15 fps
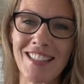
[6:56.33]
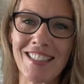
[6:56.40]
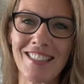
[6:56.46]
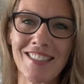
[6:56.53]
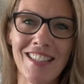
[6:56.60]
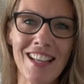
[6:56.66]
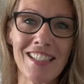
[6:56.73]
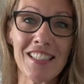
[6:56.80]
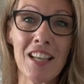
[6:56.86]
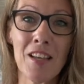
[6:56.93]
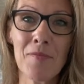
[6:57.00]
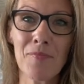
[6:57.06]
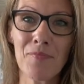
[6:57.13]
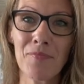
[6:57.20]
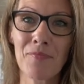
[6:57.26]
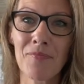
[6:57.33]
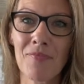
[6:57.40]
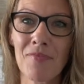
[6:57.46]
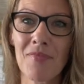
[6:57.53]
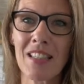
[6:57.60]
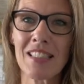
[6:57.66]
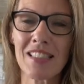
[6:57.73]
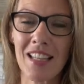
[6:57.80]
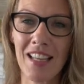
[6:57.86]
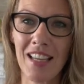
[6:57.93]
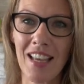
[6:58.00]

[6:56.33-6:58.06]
Until next time, take